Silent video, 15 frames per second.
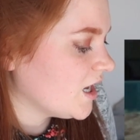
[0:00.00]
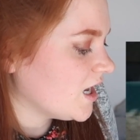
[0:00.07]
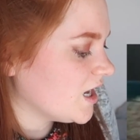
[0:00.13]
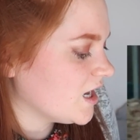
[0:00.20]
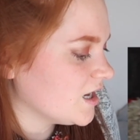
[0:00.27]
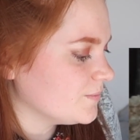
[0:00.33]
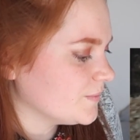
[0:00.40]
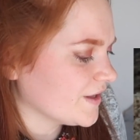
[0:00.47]

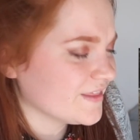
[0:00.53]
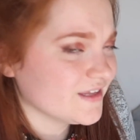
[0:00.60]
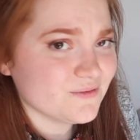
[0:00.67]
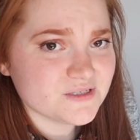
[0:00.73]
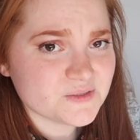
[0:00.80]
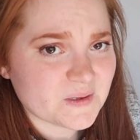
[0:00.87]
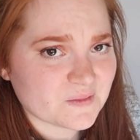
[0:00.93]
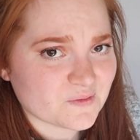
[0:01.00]
I think it
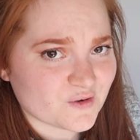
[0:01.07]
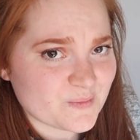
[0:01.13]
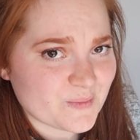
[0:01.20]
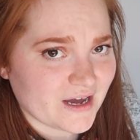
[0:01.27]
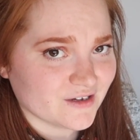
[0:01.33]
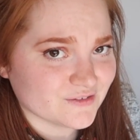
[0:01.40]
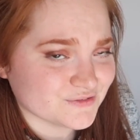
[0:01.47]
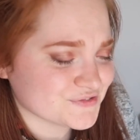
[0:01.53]
was about
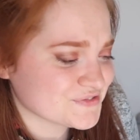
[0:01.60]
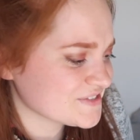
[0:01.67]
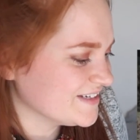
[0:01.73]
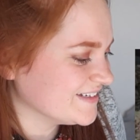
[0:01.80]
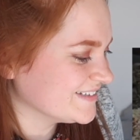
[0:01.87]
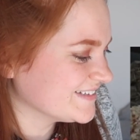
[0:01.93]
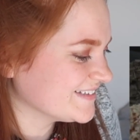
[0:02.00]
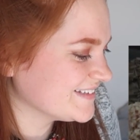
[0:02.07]
£3.
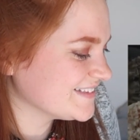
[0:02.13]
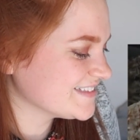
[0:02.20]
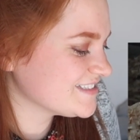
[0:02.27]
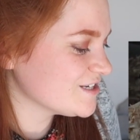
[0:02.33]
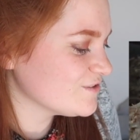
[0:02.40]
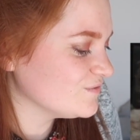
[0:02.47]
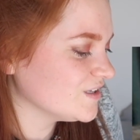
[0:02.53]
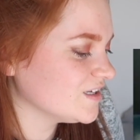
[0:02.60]
There's
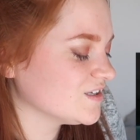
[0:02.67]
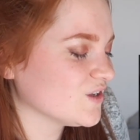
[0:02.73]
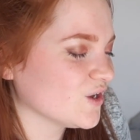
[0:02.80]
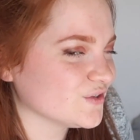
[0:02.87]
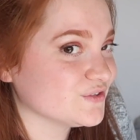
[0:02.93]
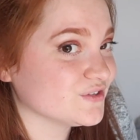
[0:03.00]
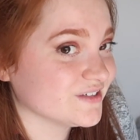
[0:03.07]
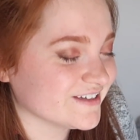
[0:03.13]
definitely a
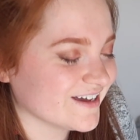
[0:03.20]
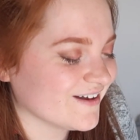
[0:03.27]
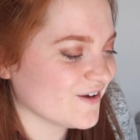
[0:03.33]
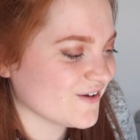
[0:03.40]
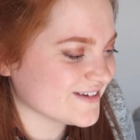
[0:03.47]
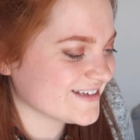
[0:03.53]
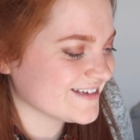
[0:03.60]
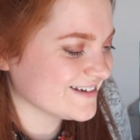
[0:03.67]
lot you can get at
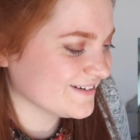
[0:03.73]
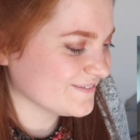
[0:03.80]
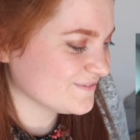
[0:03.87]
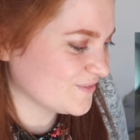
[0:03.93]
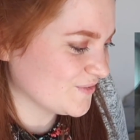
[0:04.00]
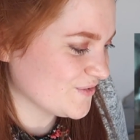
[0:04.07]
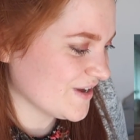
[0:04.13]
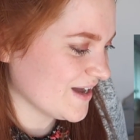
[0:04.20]
IKEA for your